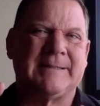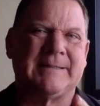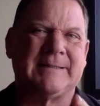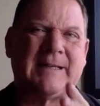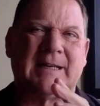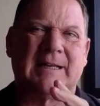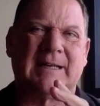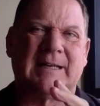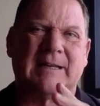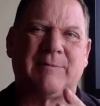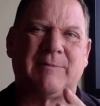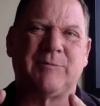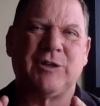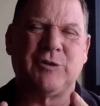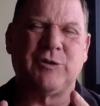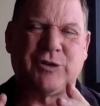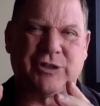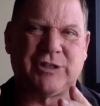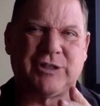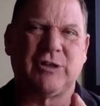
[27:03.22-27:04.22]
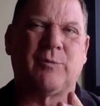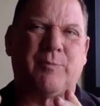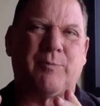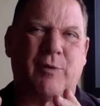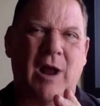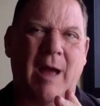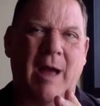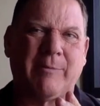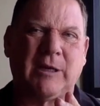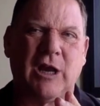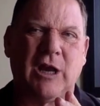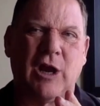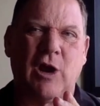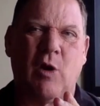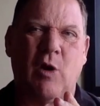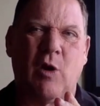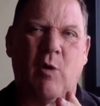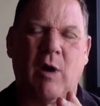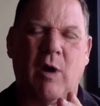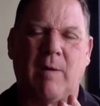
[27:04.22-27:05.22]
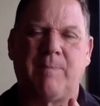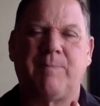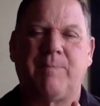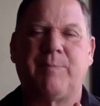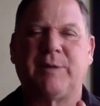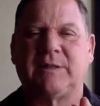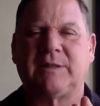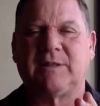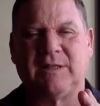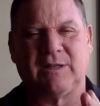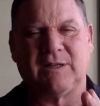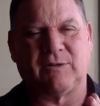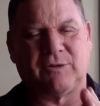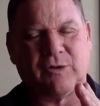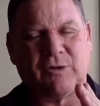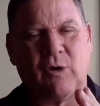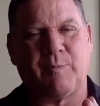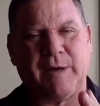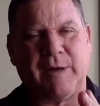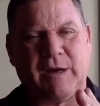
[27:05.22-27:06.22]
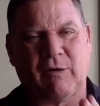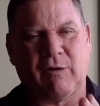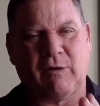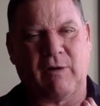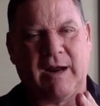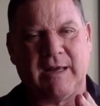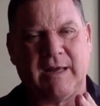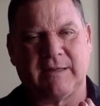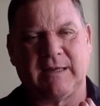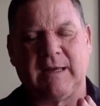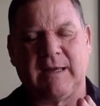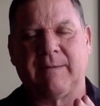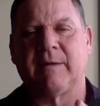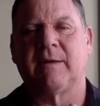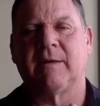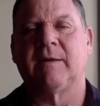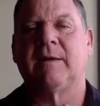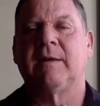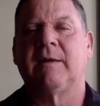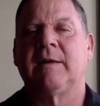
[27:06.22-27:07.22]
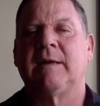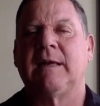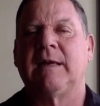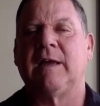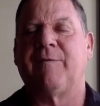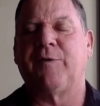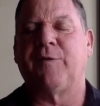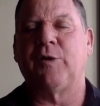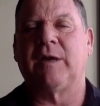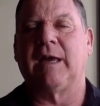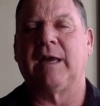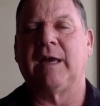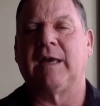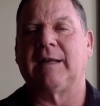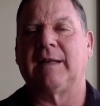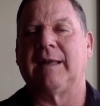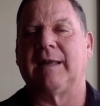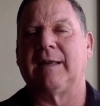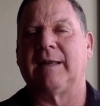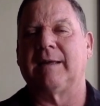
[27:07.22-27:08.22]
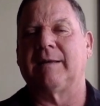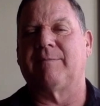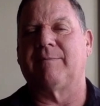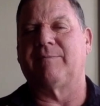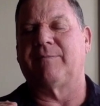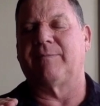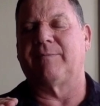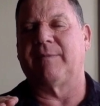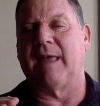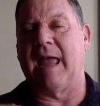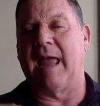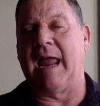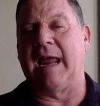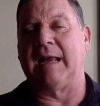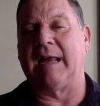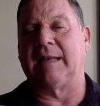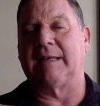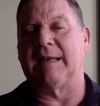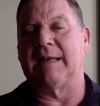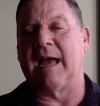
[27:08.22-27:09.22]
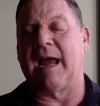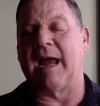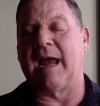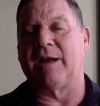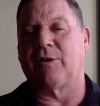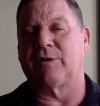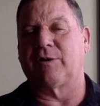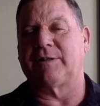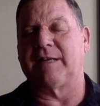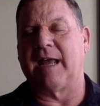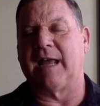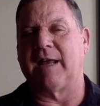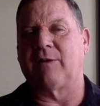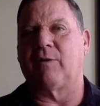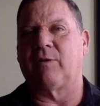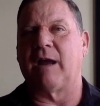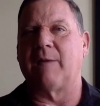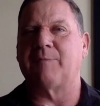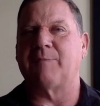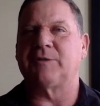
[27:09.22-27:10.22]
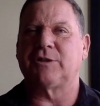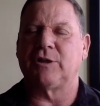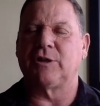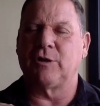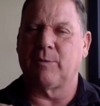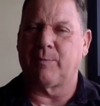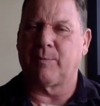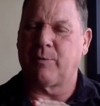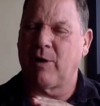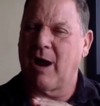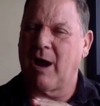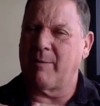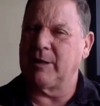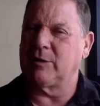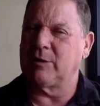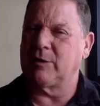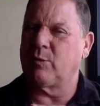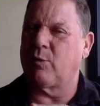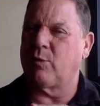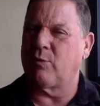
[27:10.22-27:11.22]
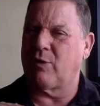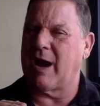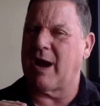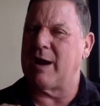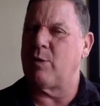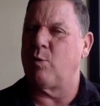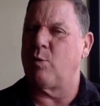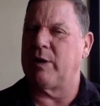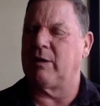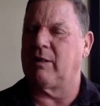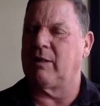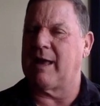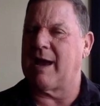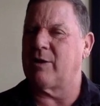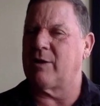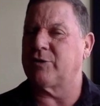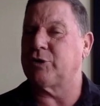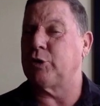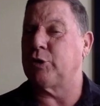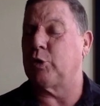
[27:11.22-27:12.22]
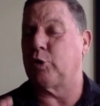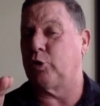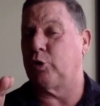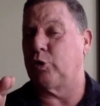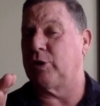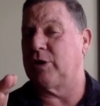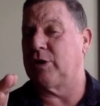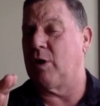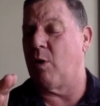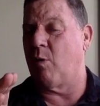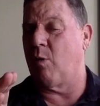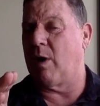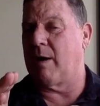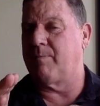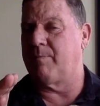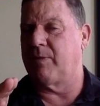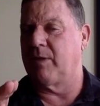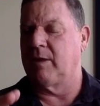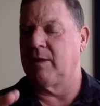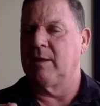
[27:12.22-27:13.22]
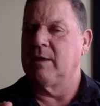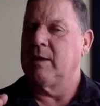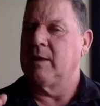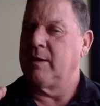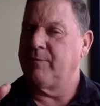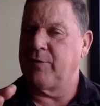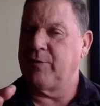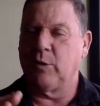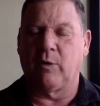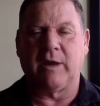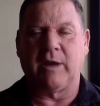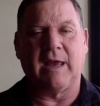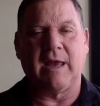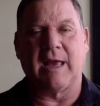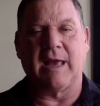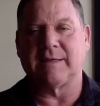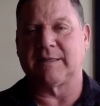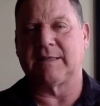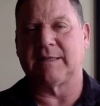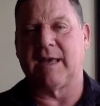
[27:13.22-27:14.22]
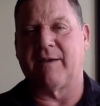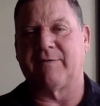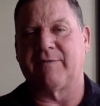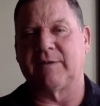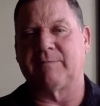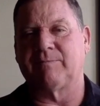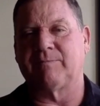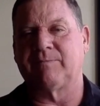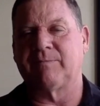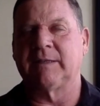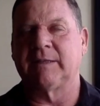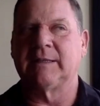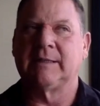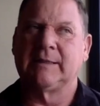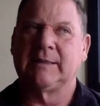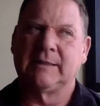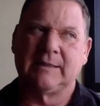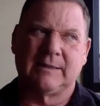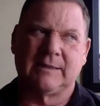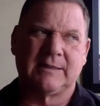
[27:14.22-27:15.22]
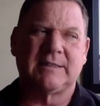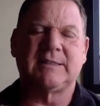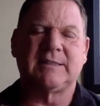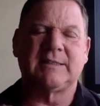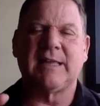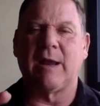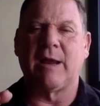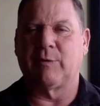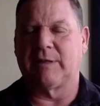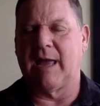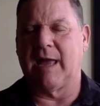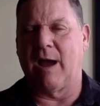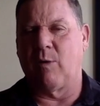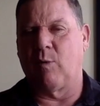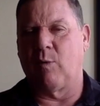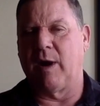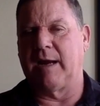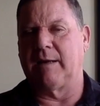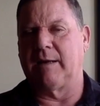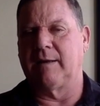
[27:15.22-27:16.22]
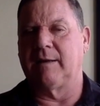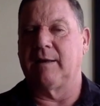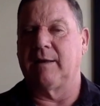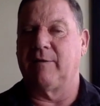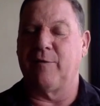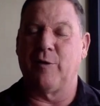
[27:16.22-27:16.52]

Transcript: Uh, you still probably can go up, but you know, don't be crazy. If you get eight, nine, or 10 reps, you're probably in the right wheelhouse. You could go up. If you only got seven, stay with that weight.